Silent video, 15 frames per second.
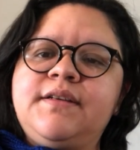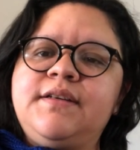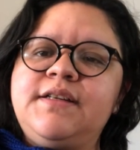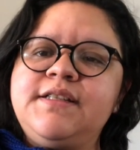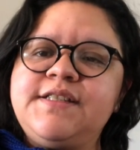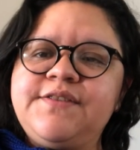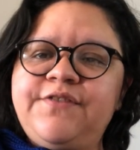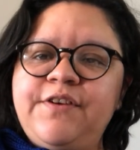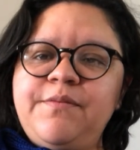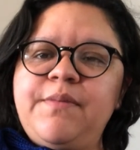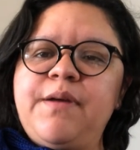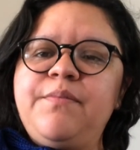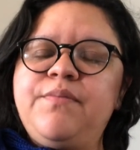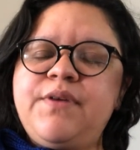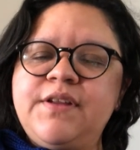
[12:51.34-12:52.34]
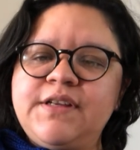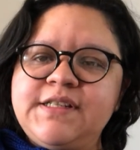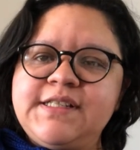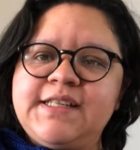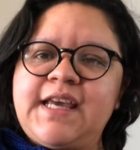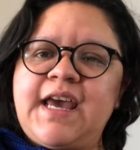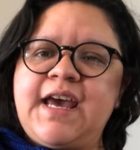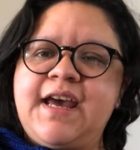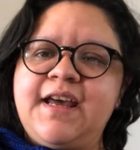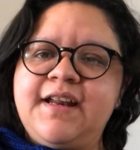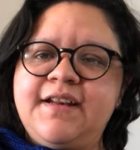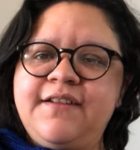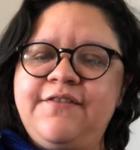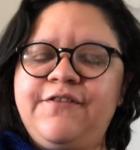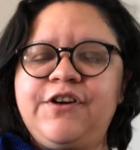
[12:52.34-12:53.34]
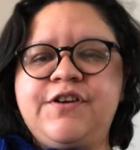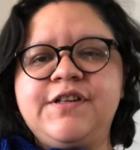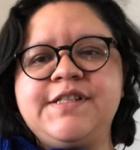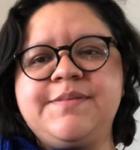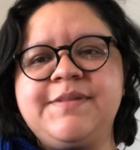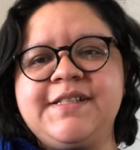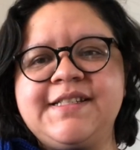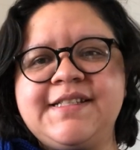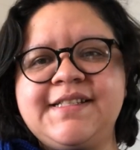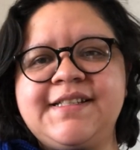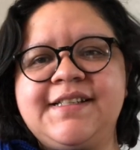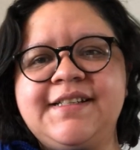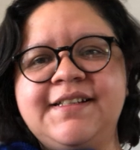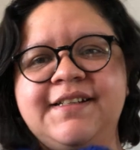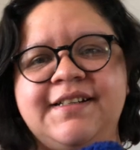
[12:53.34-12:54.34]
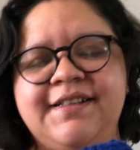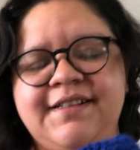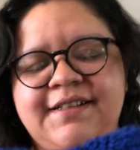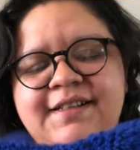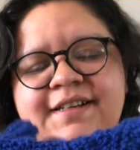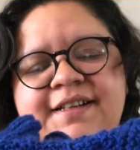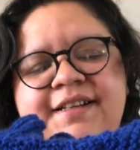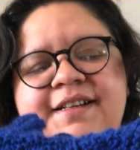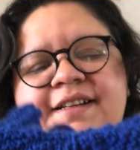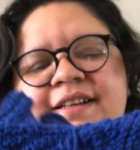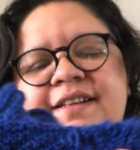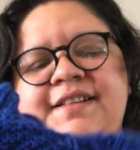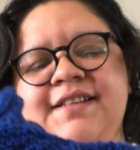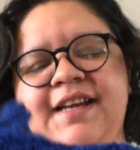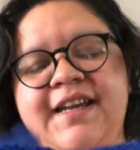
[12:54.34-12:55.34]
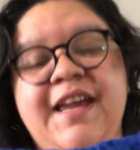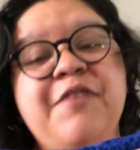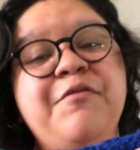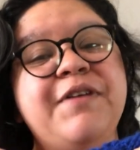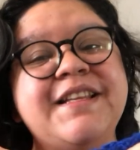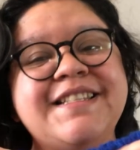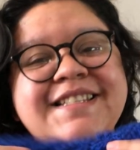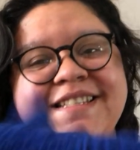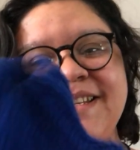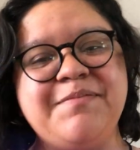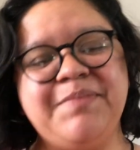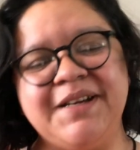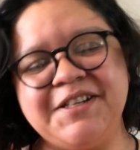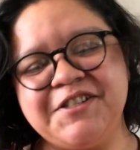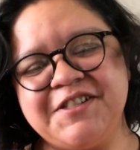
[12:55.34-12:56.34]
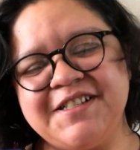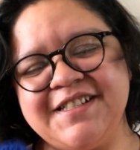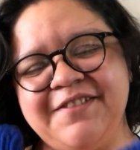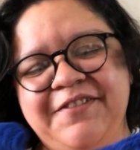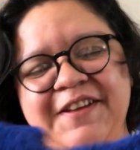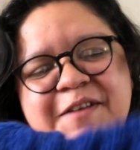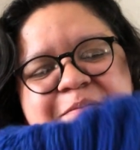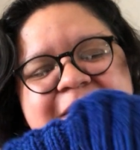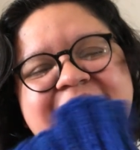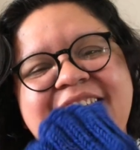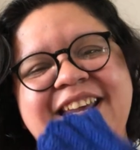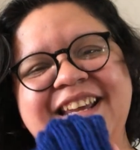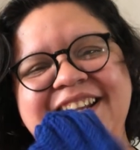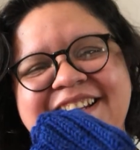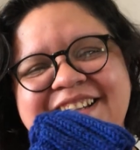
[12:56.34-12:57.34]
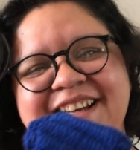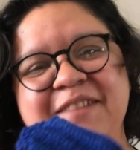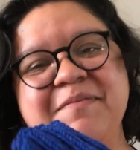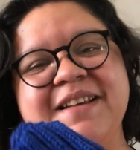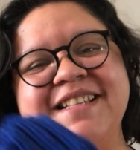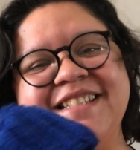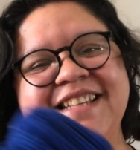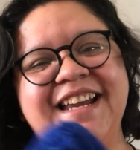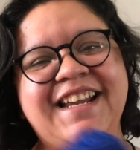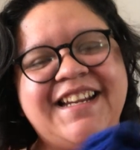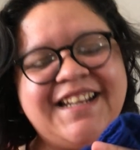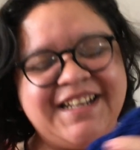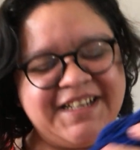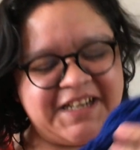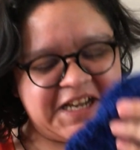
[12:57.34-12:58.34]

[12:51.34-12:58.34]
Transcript: It's for my brother's cat for Christmas. I can't wait to see pictures of him in it. I'm excited.